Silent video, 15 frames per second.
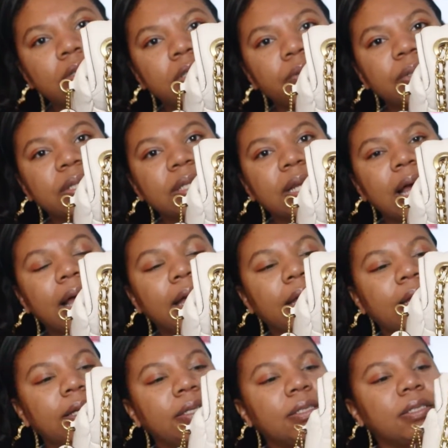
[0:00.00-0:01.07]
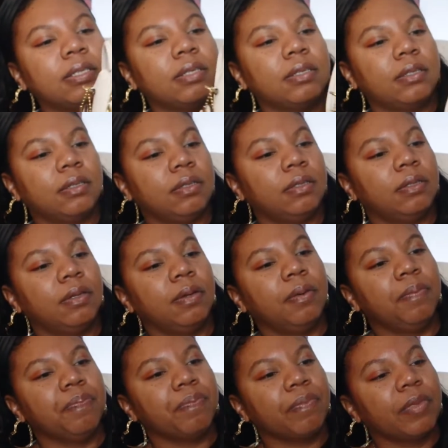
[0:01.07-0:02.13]
So it's lined
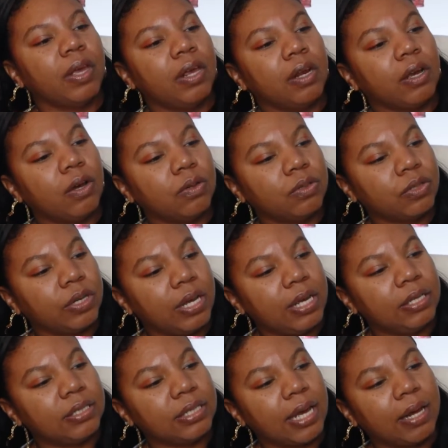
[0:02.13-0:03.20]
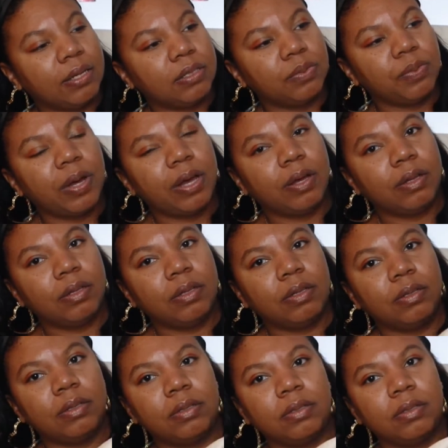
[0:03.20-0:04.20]
and it goes on the inside as well.